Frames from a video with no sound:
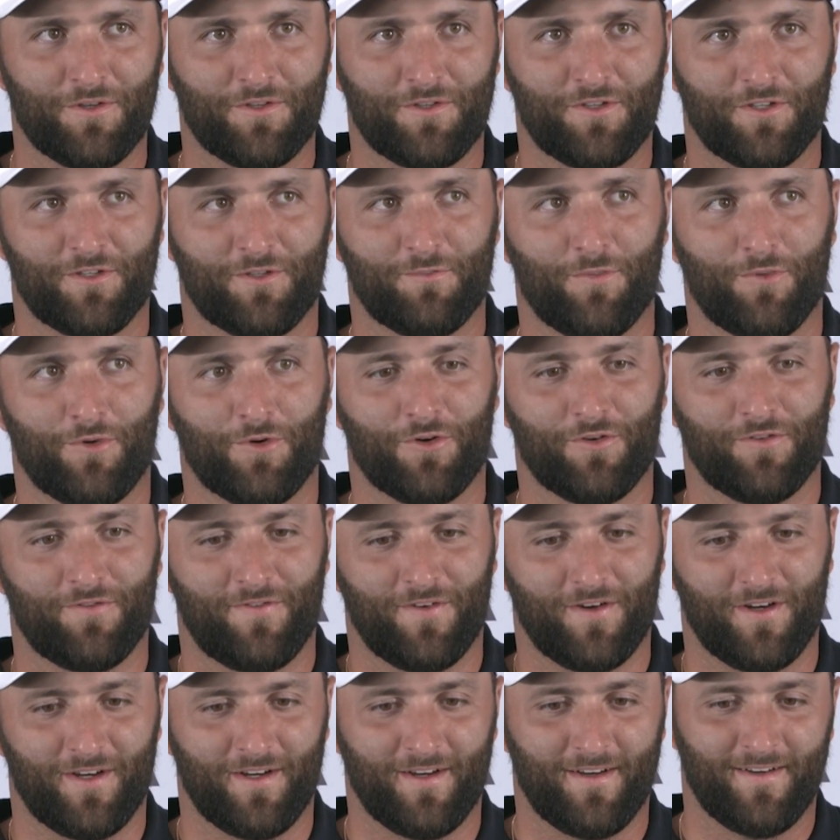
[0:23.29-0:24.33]
It's just more
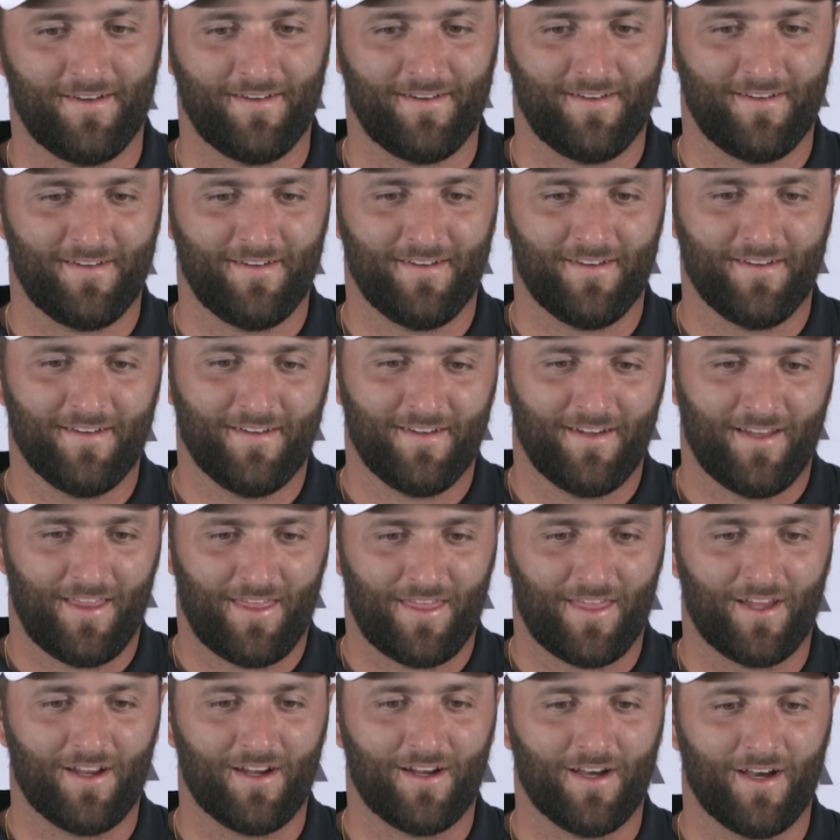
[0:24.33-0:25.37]
of a
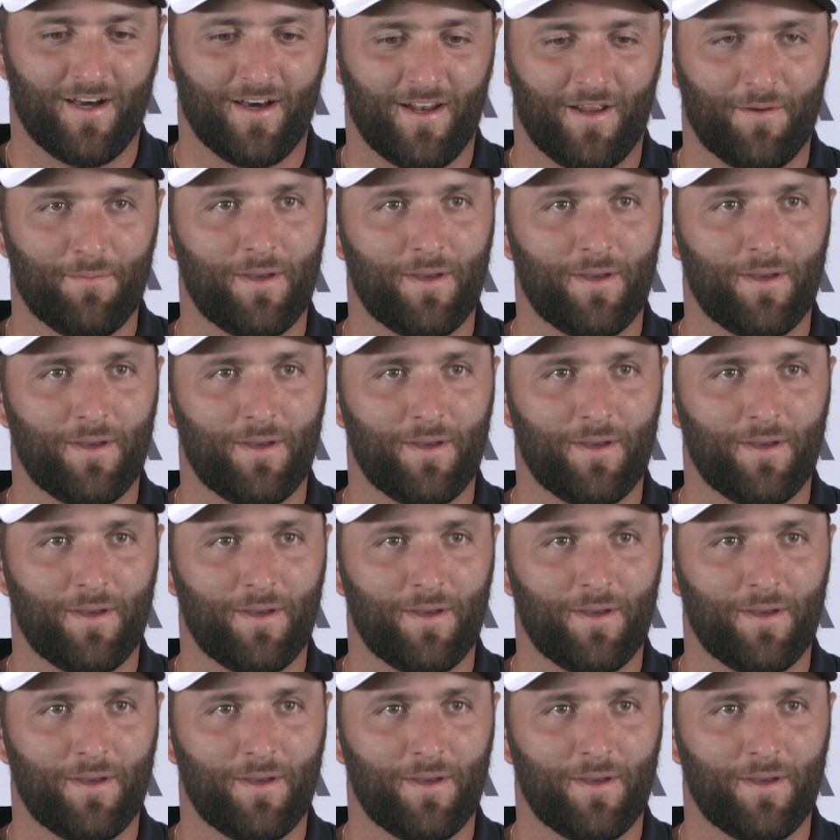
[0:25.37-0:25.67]
thank God